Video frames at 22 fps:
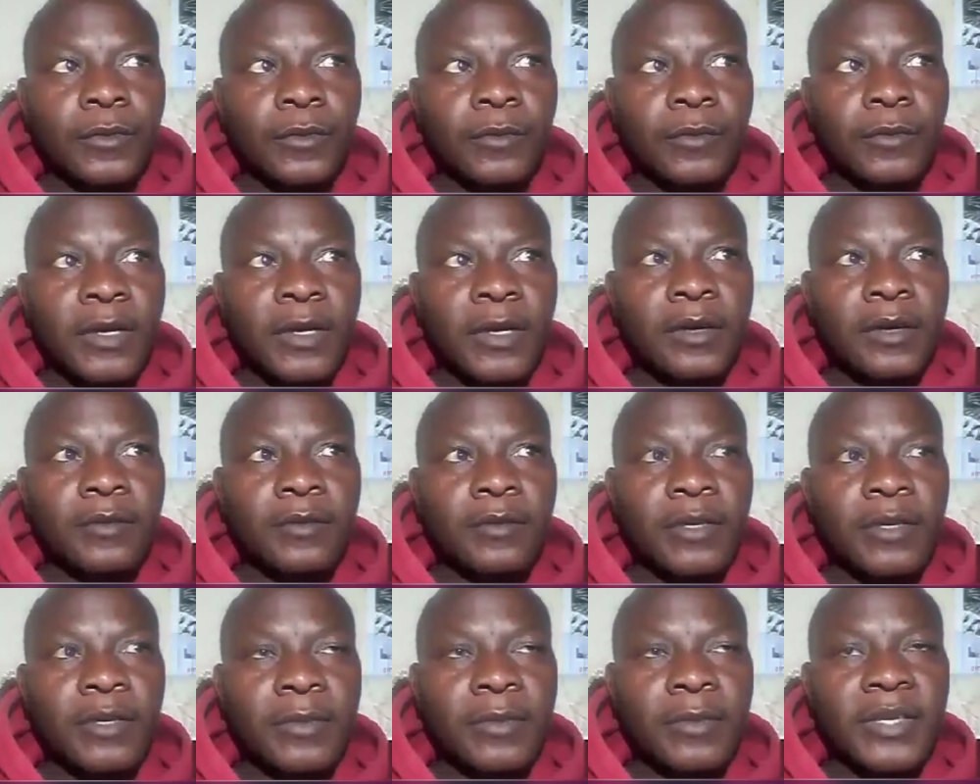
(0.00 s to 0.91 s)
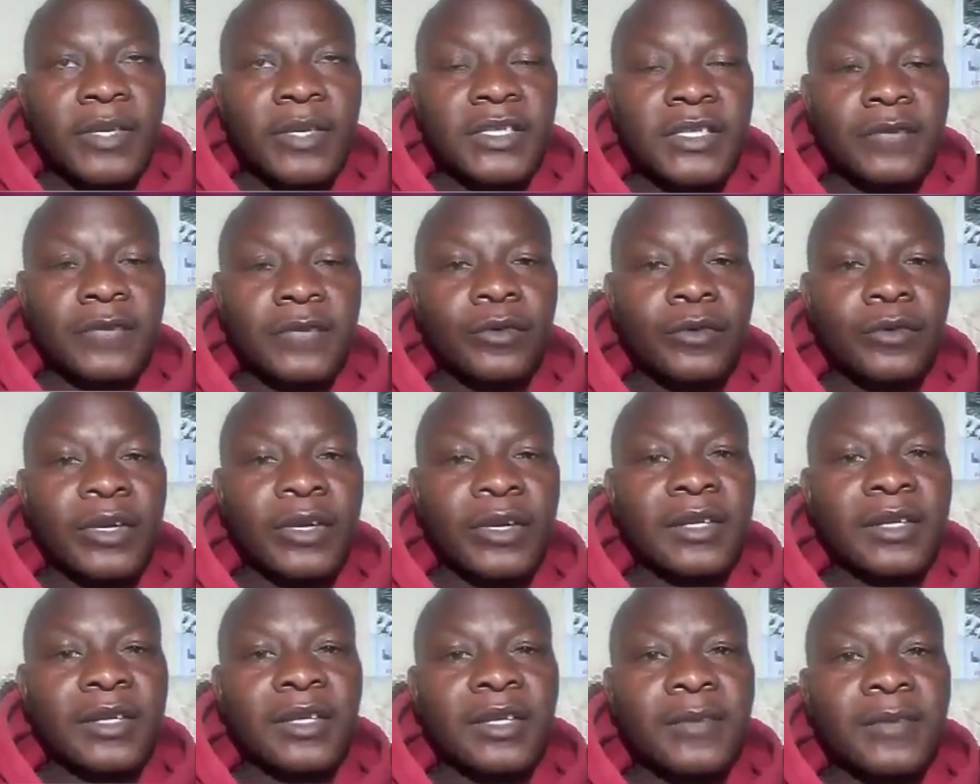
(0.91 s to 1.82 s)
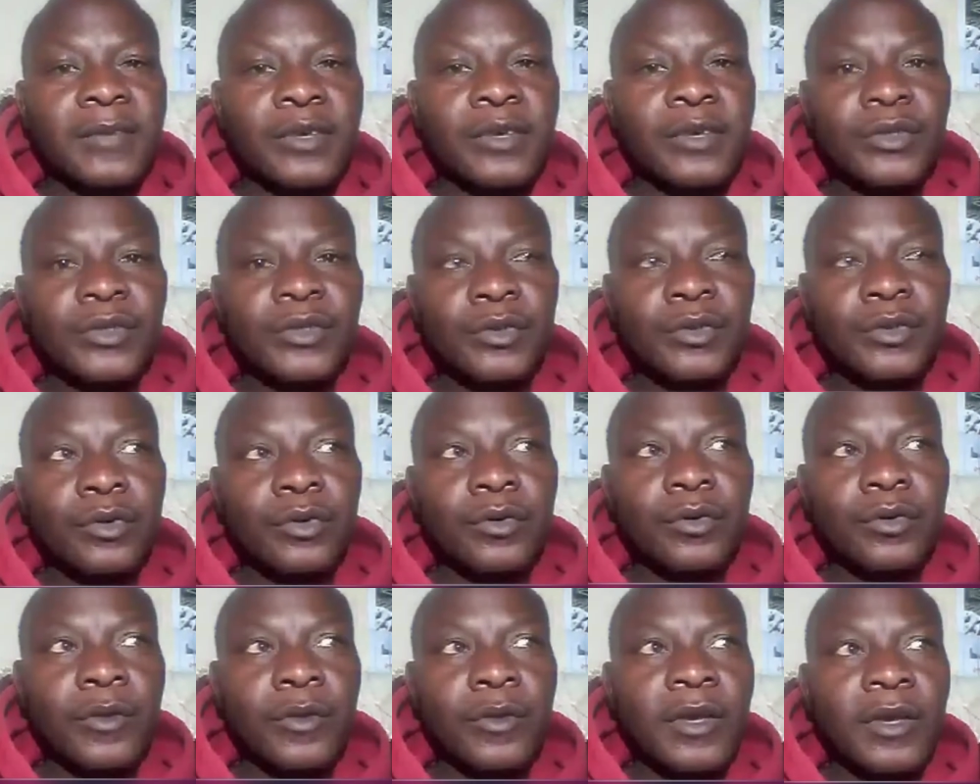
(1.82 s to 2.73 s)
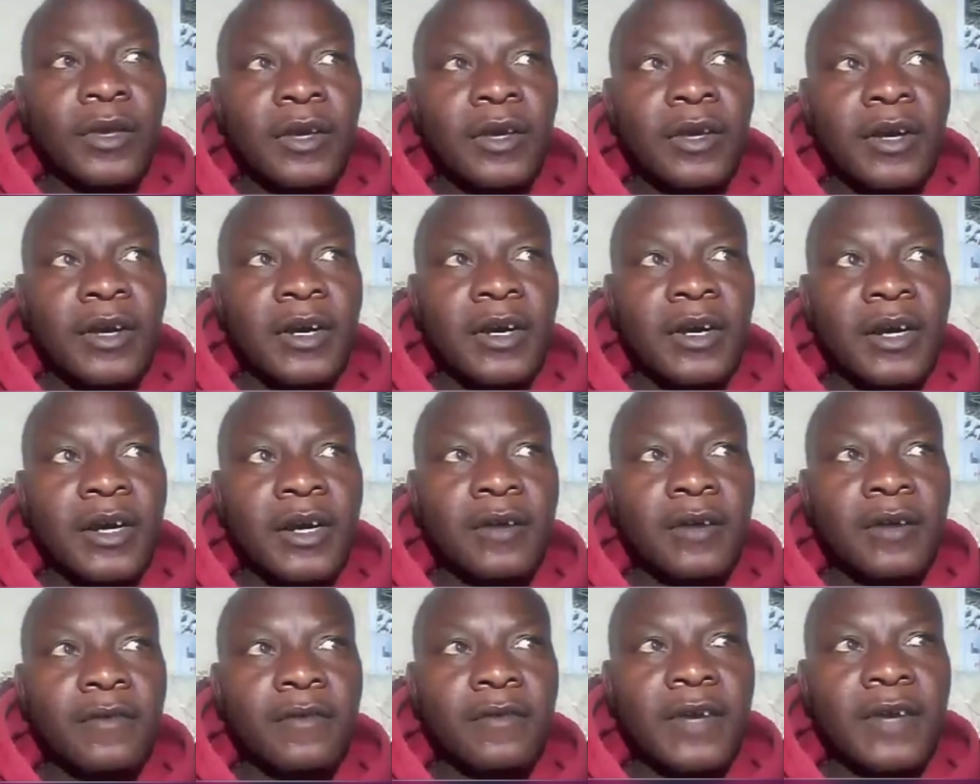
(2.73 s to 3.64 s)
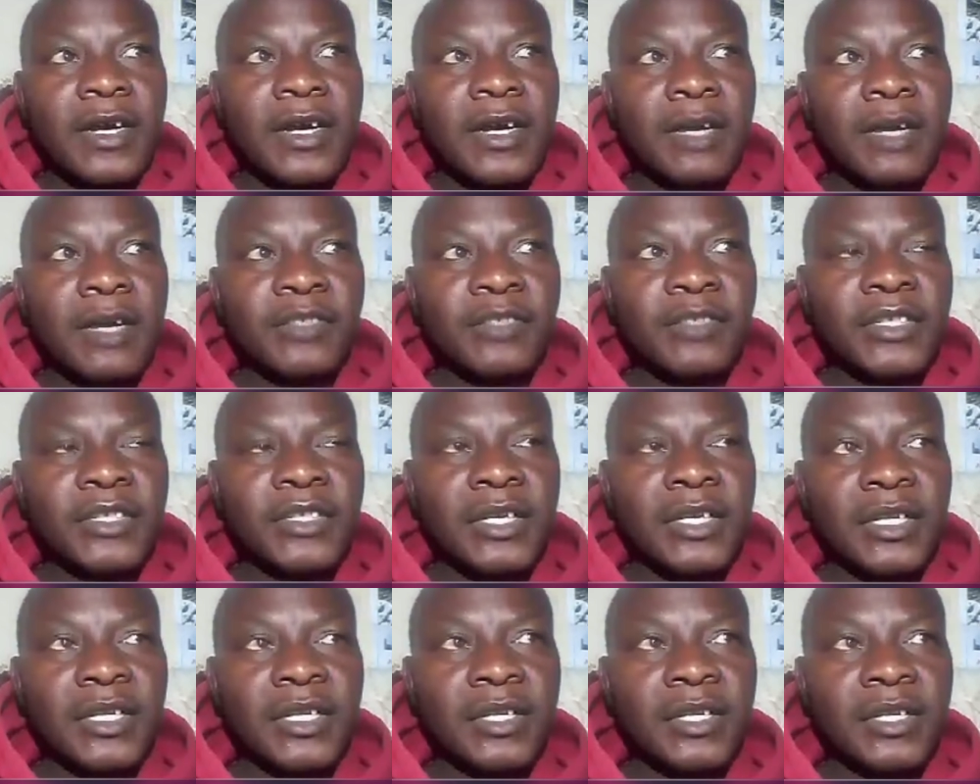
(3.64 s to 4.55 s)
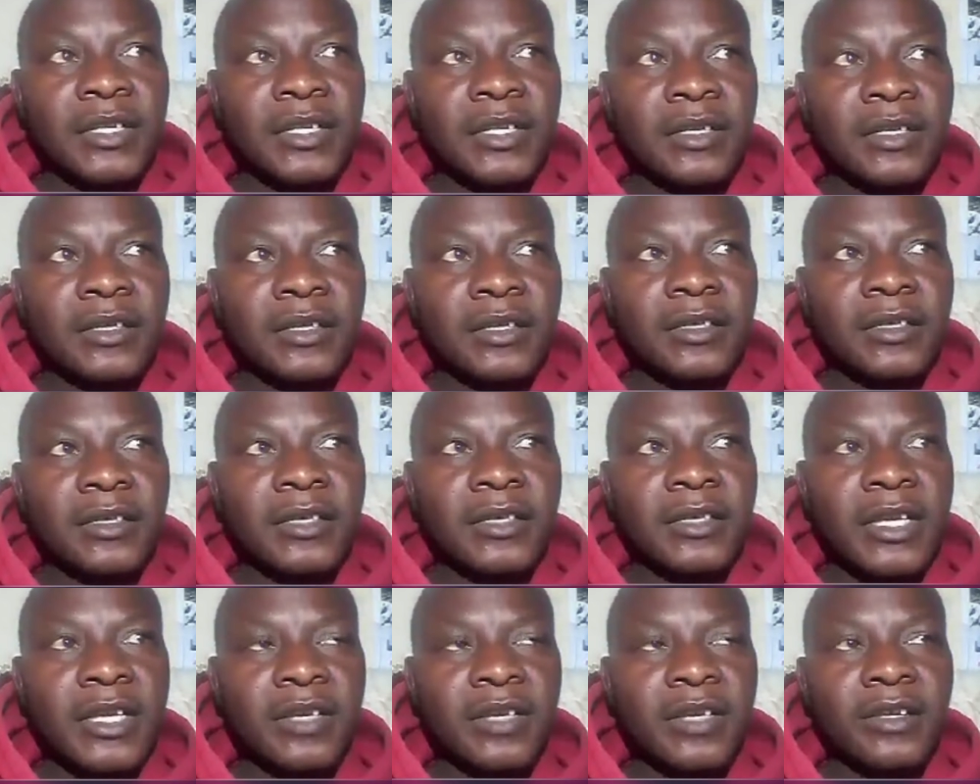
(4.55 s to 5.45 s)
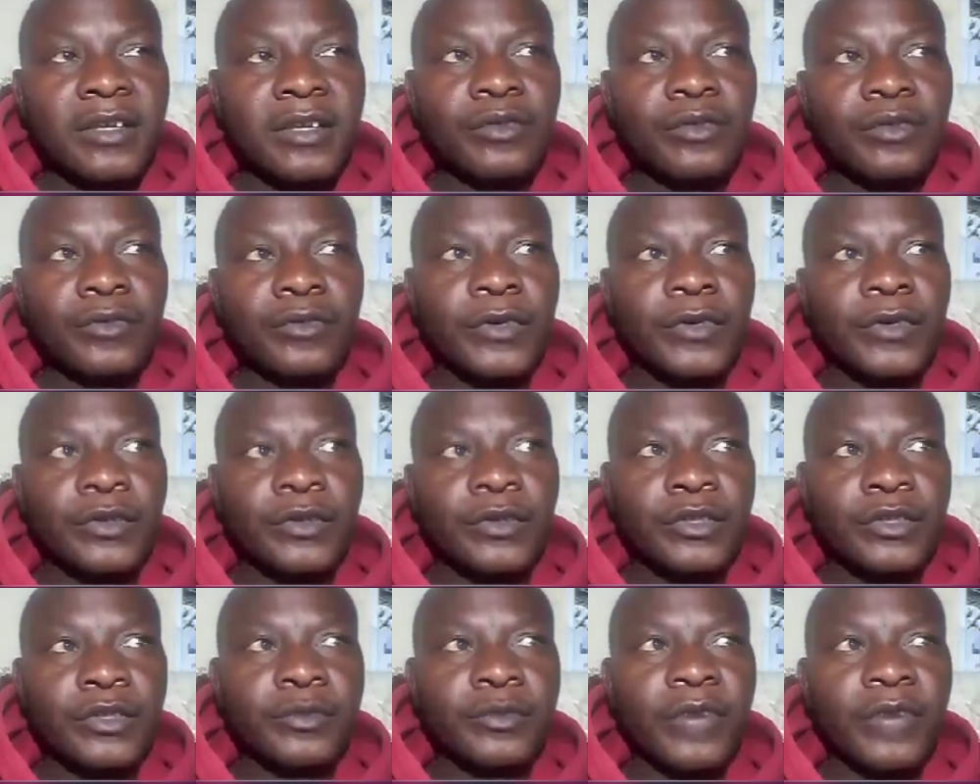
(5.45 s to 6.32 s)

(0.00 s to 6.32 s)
My branches are full, and then my youth school work gamchira in a youth fellowship.